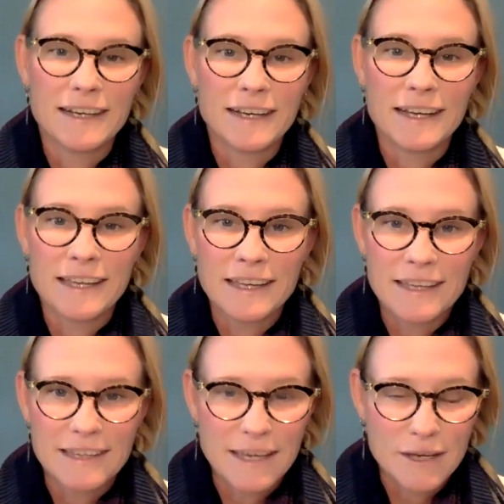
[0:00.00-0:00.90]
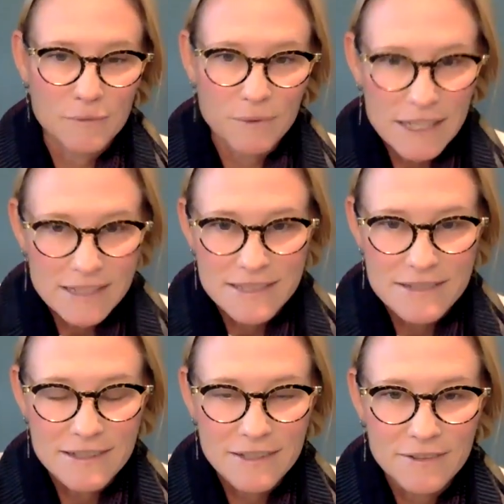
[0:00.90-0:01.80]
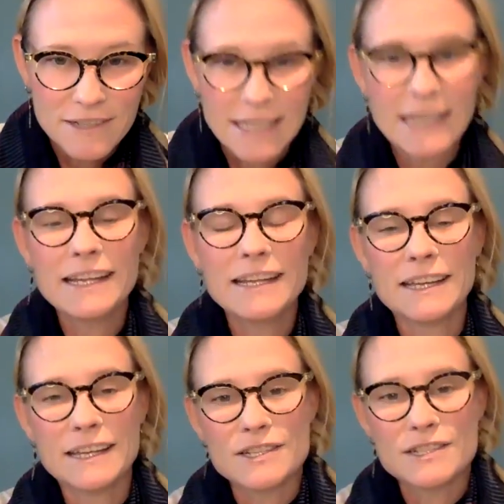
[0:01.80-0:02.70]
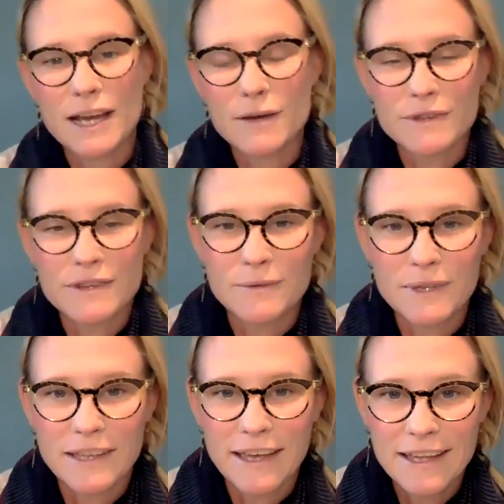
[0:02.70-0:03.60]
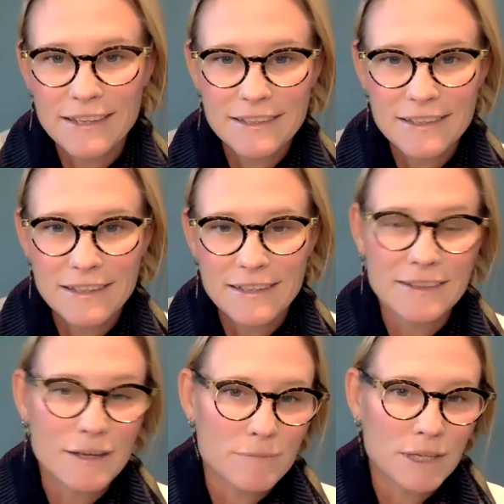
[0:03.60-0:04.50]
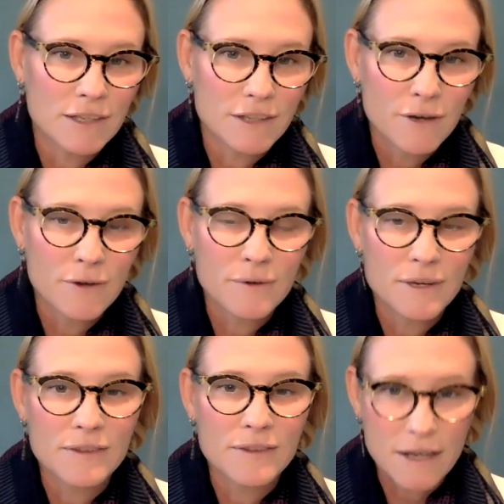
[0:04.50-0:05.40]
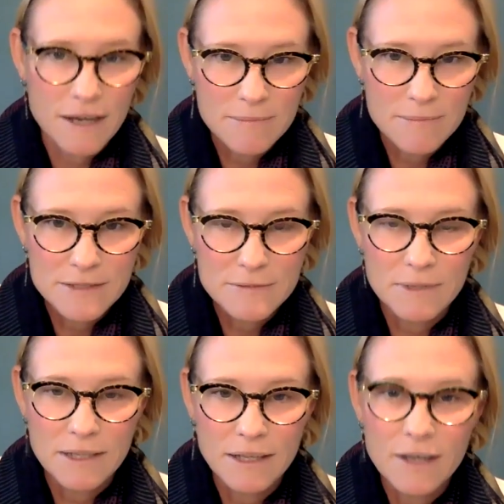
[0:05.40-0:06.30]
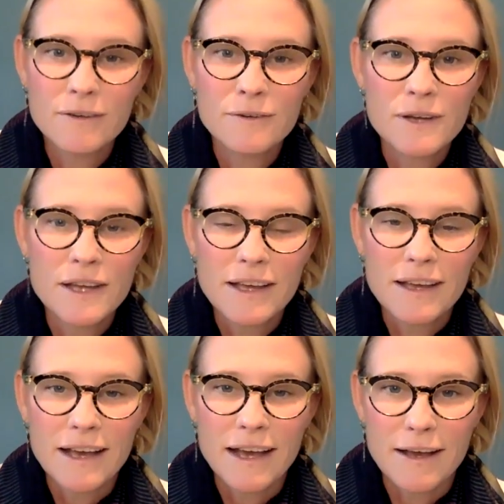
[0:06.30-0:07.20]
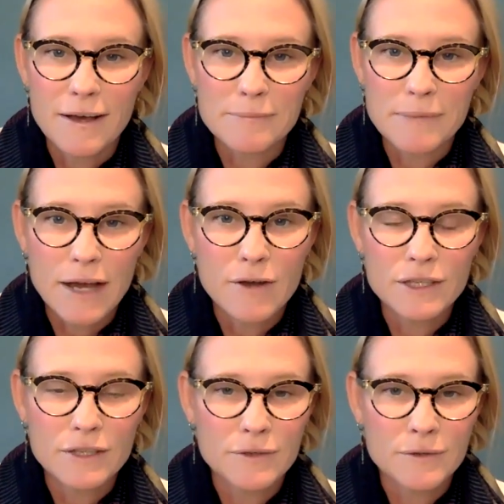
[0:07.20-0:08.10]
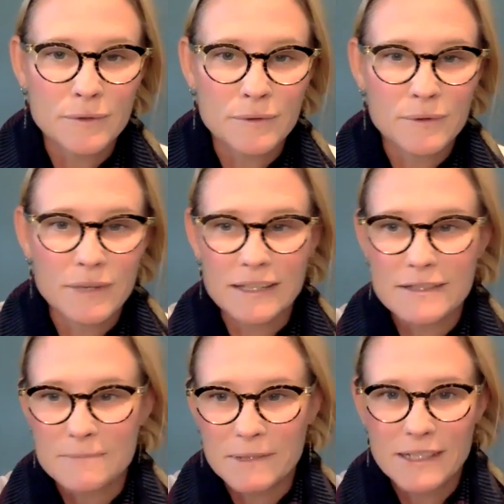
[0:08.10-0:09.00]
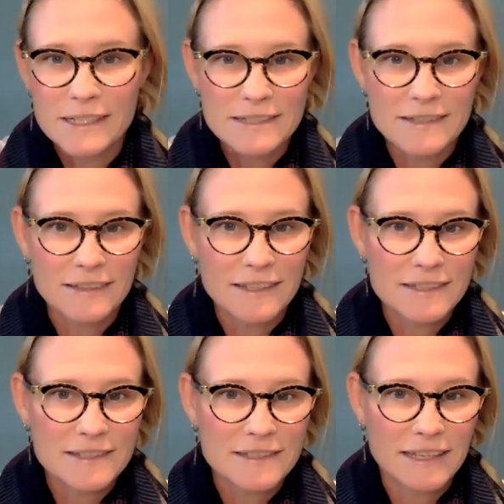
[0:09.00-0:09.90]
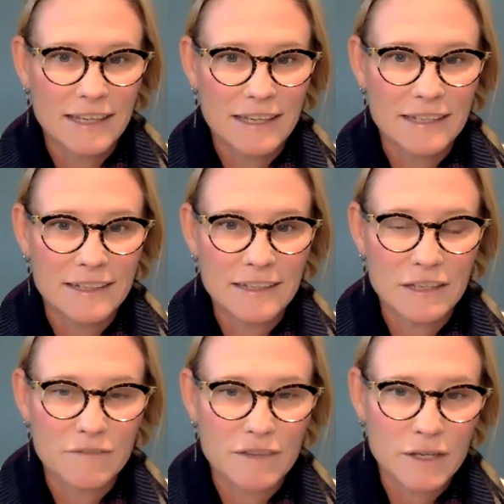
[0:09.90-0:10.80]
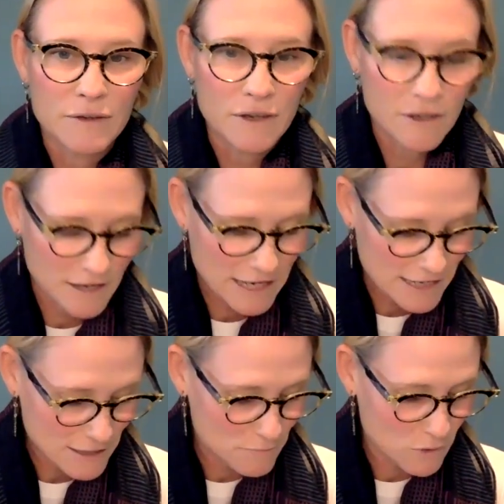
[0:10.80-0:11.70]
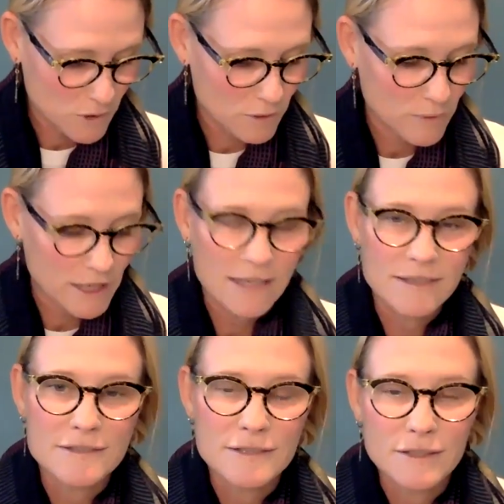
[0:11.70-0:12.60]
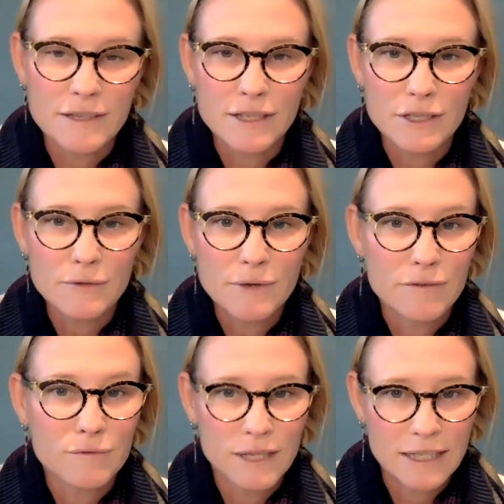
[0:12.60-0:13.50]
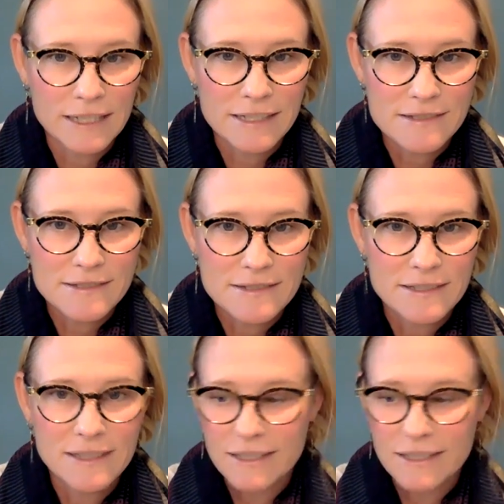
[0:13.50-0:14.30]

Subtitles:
I can't wait to see you again and chat with you again. Let me know in the comments below how you experienced this, and if there are any more ways that you have witnessed